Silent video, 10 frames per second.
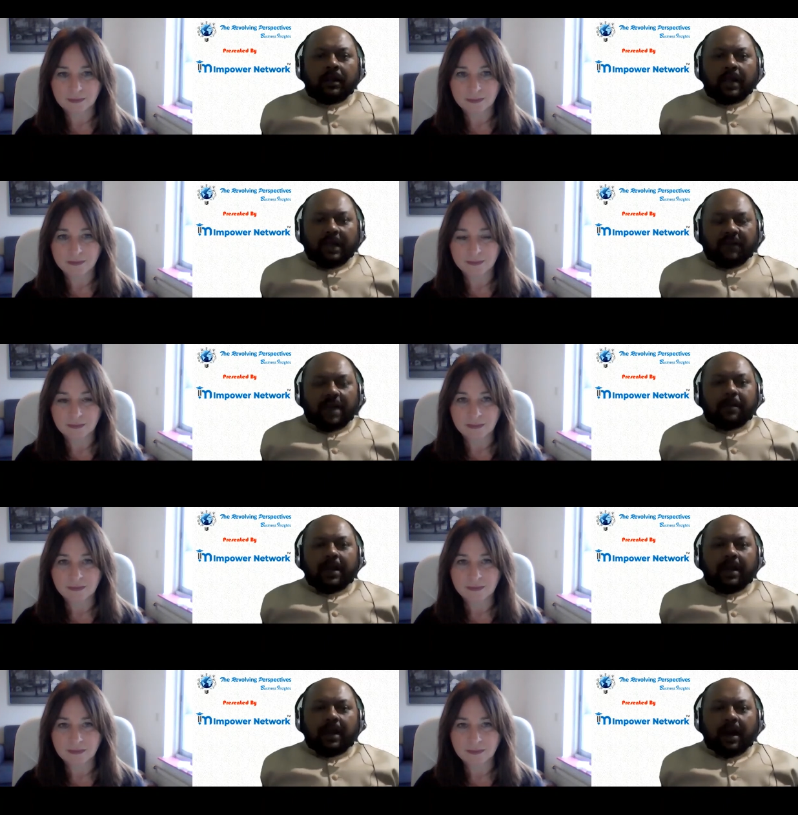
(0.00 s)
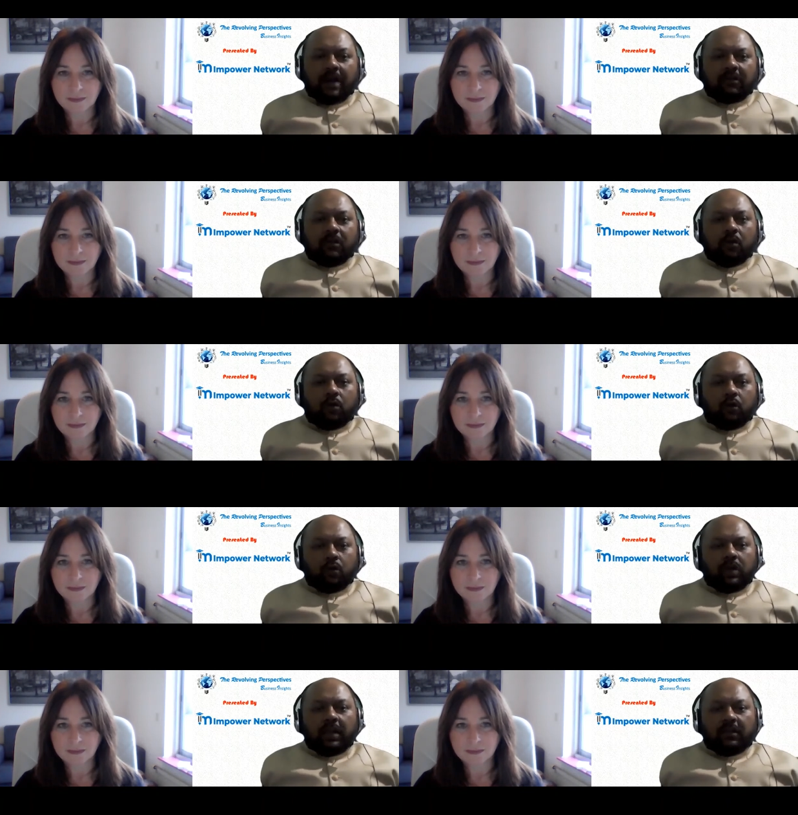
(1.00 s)
Speaker 1: if I may ask you
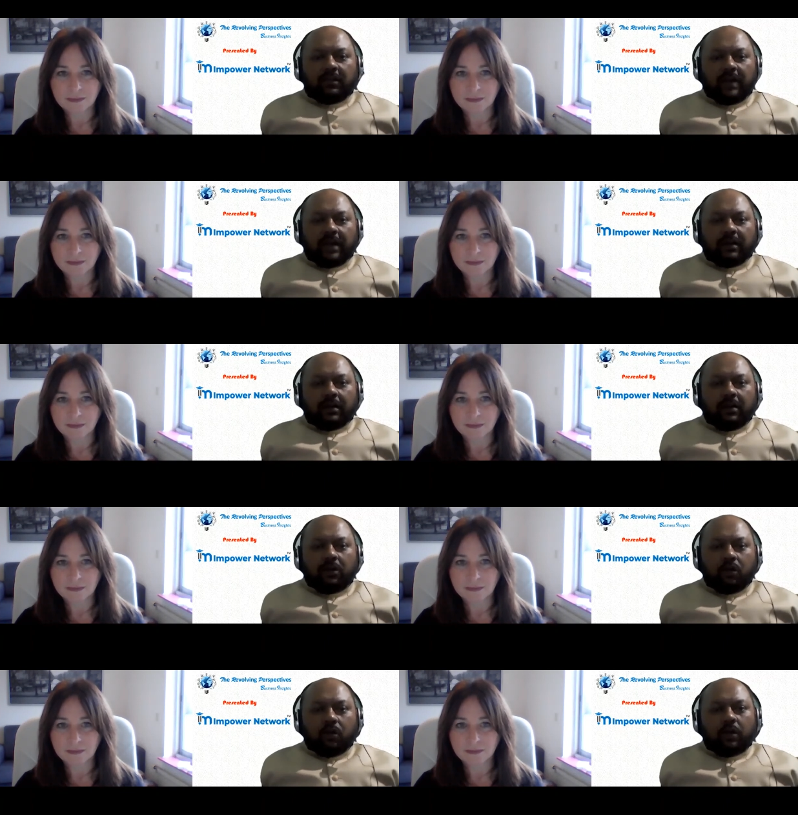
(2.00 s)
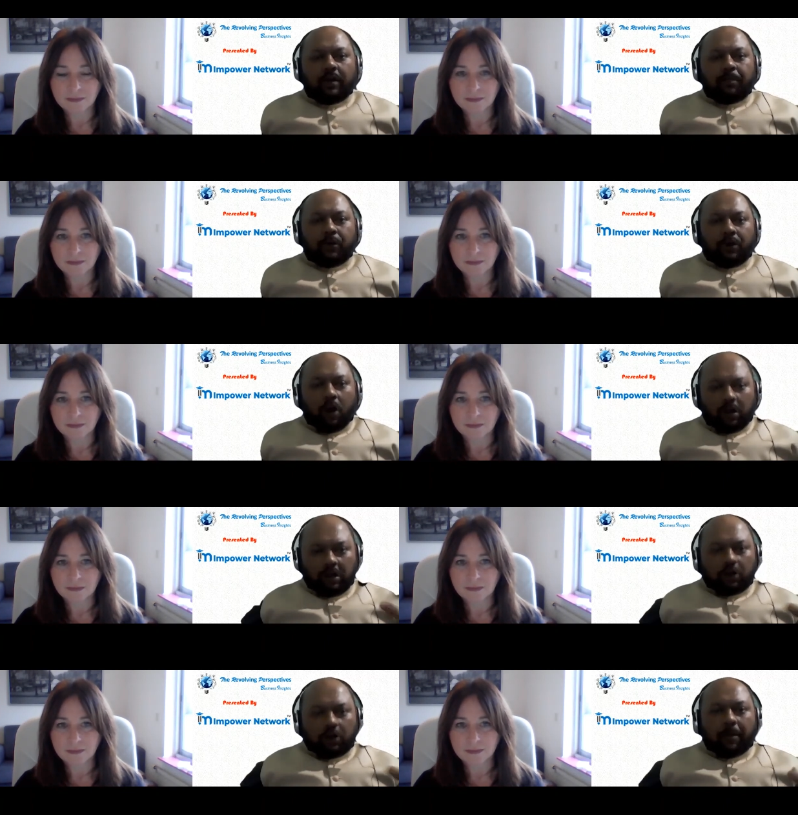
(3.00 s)
two things that you would put on
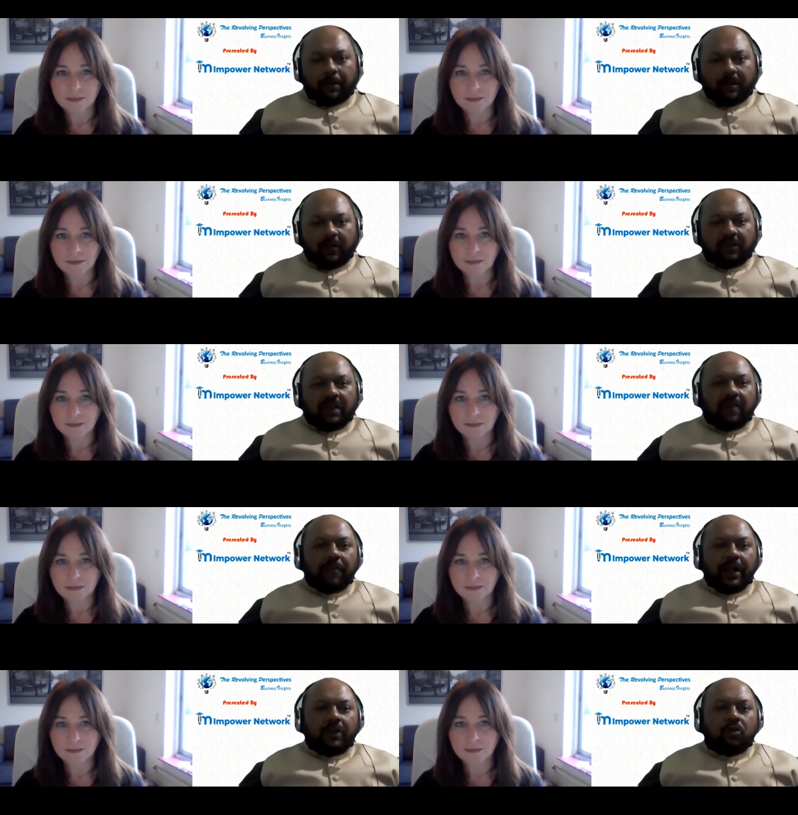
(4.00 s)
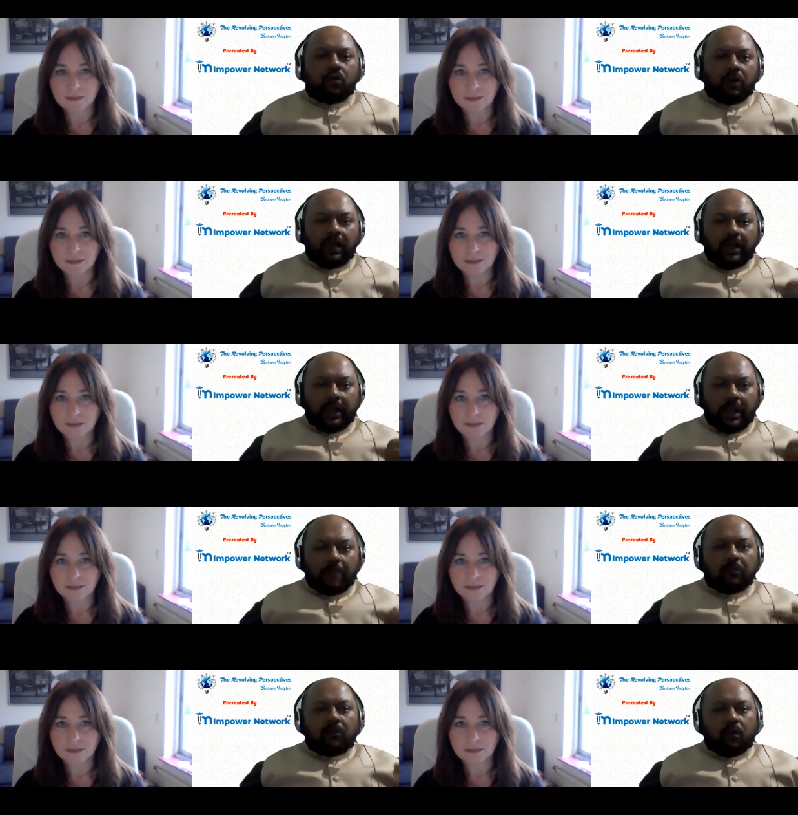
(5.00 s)
the top, which have made you to really
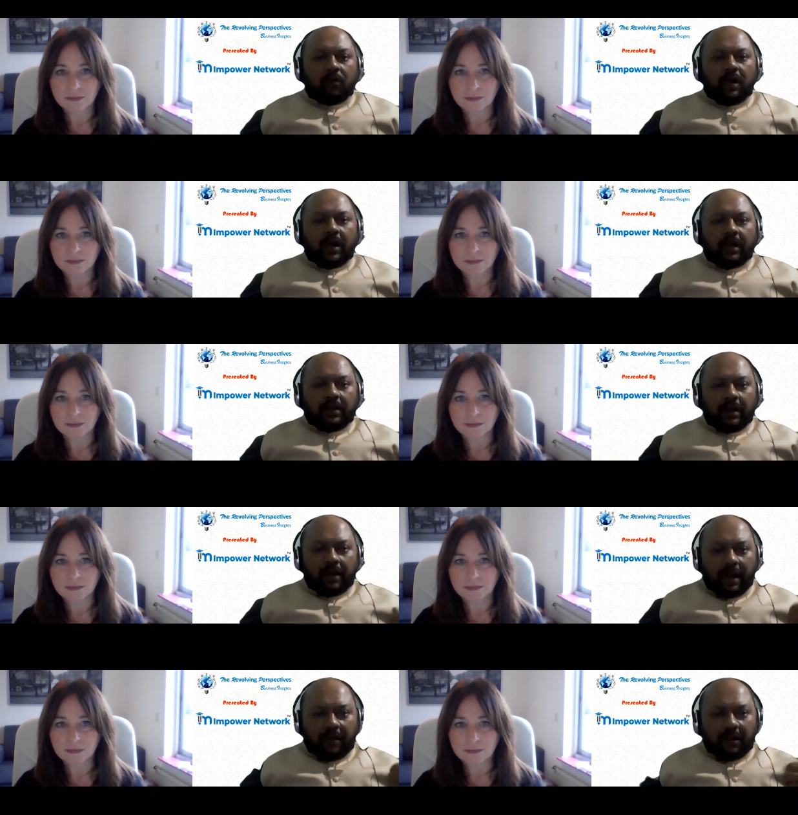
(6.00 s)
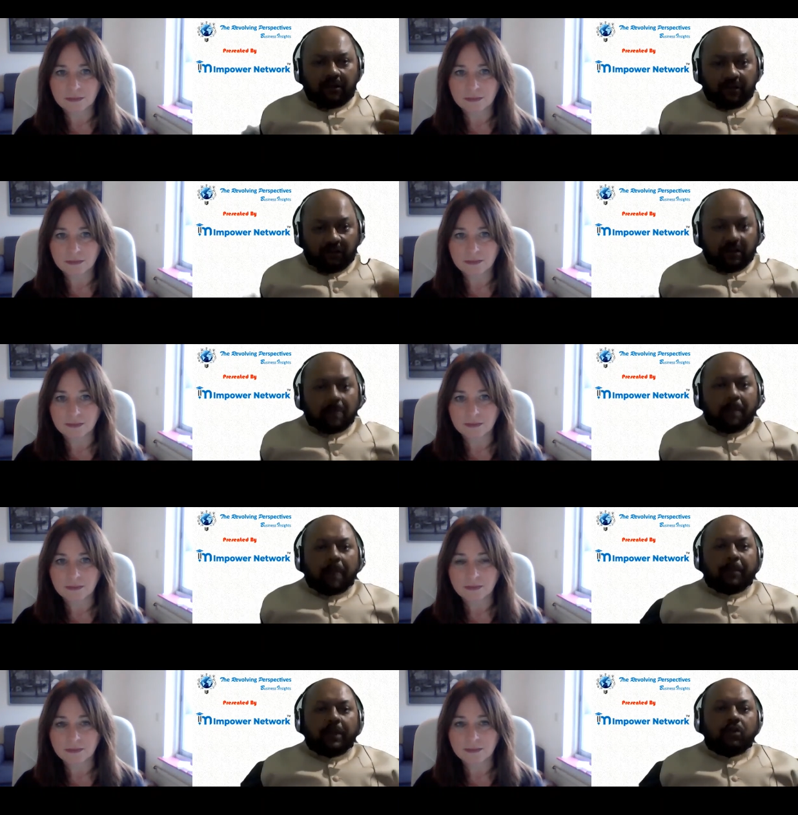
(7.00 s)
come so far and then is still
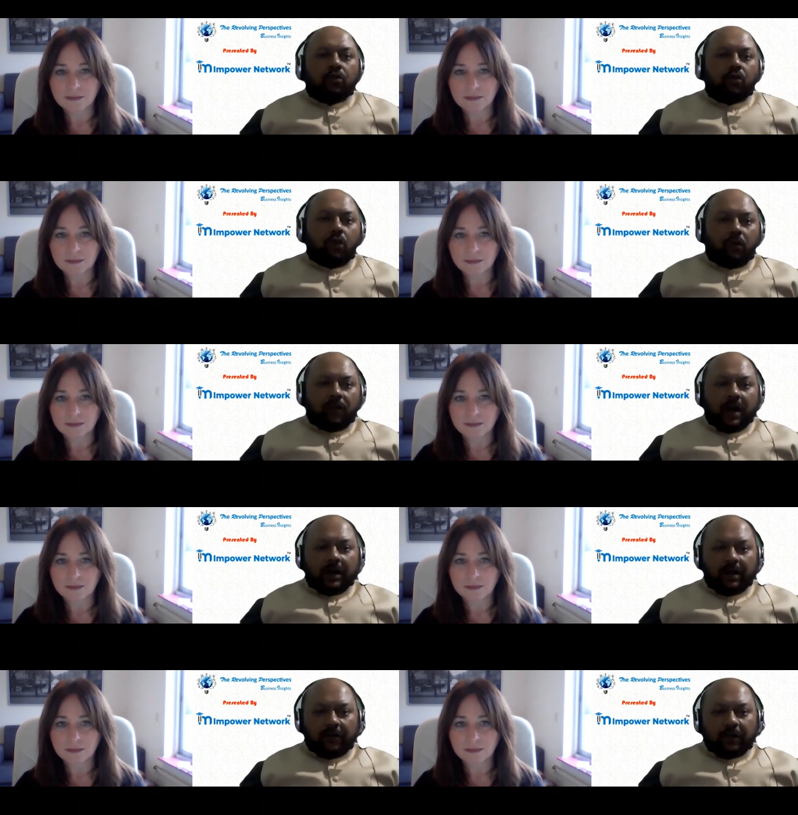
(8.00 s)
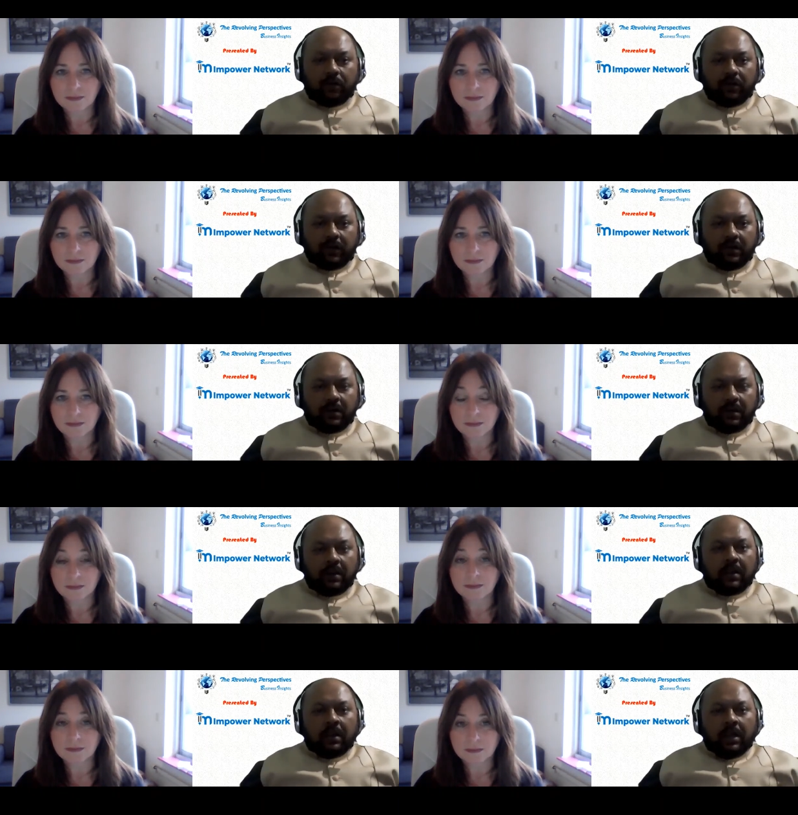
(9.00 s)
pumping you to go far enough into the world.
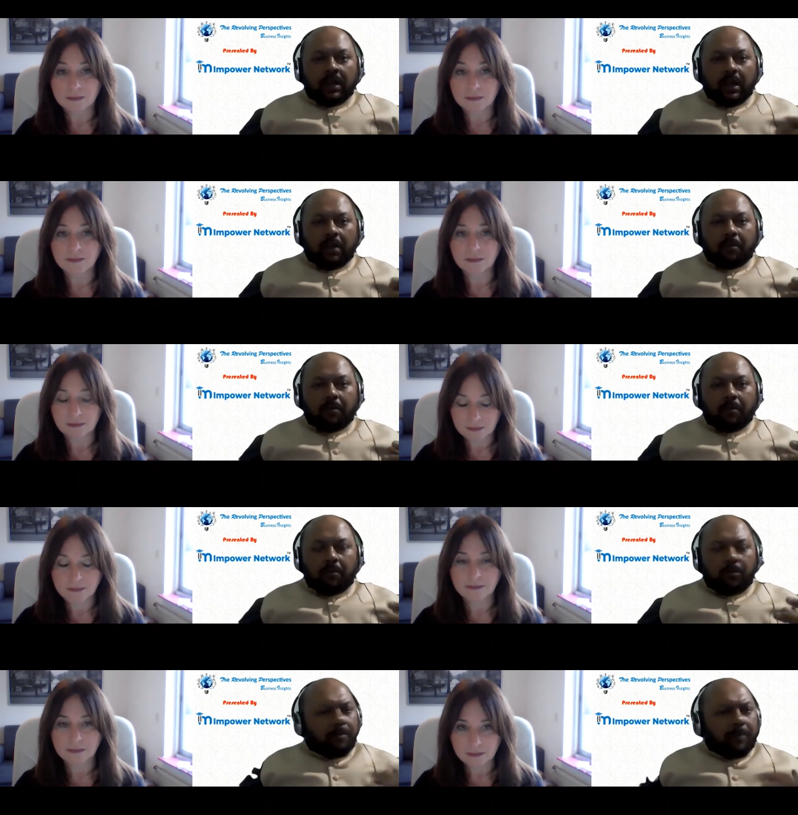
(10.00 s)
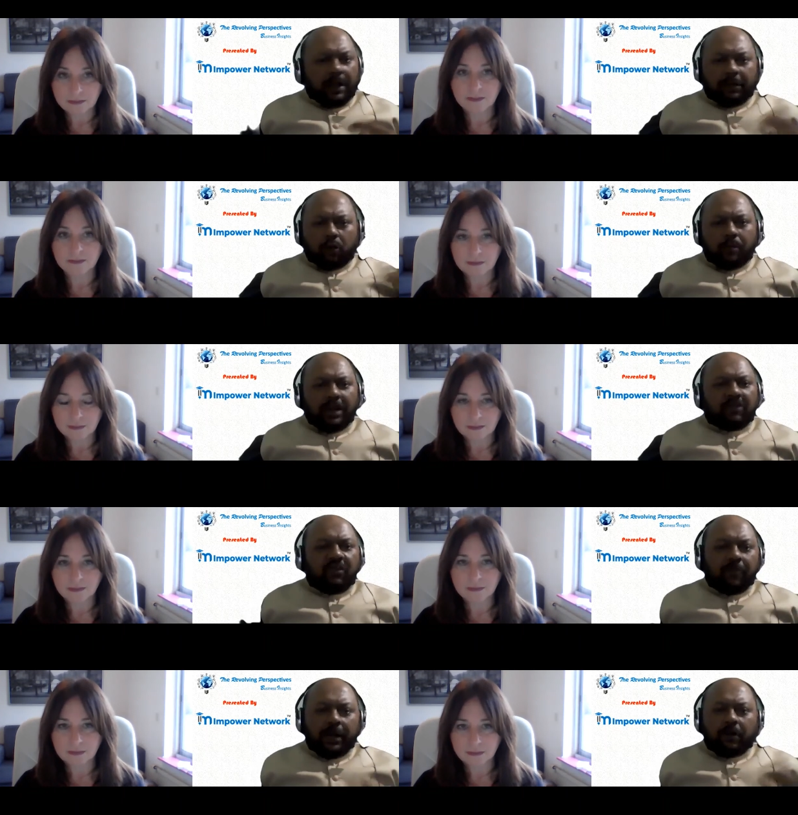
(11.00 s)
Uh, it could be
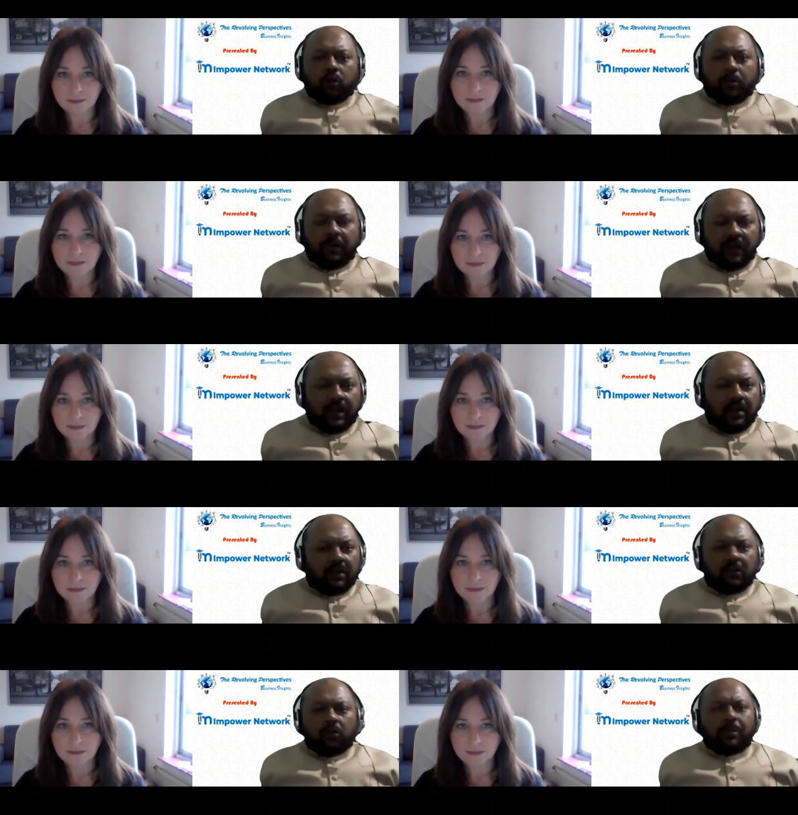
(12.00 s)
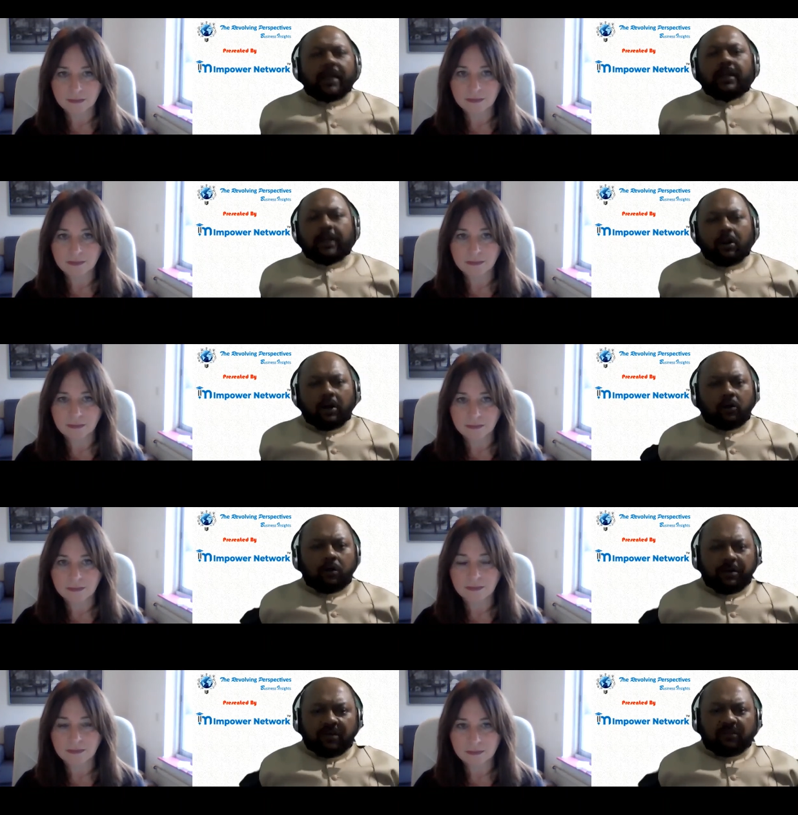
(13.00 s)
achievement, it could be failures, it could be anything, or it
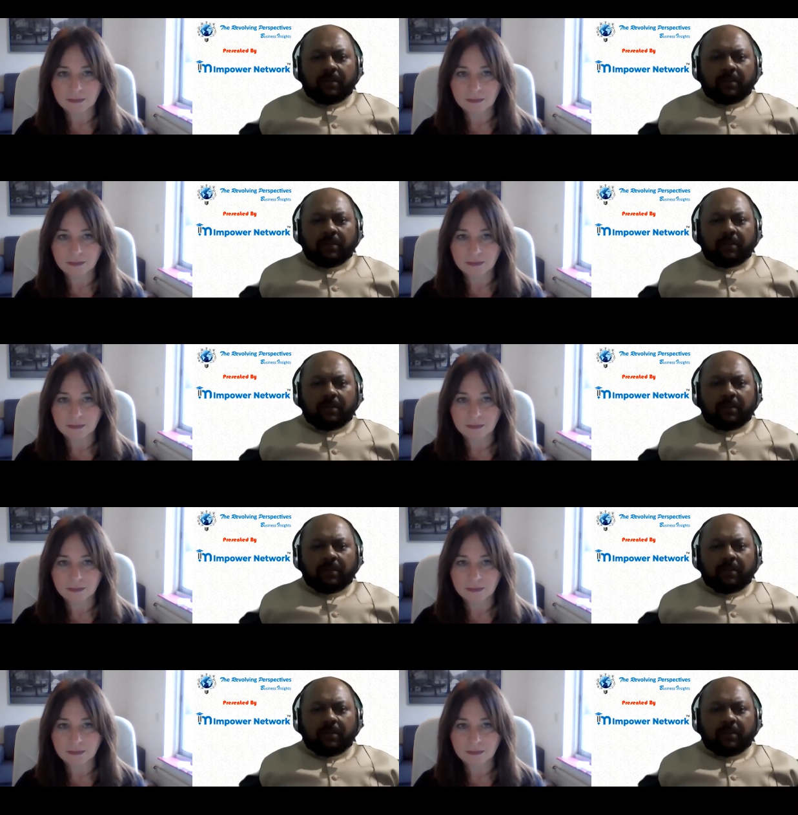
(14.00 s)
could be just some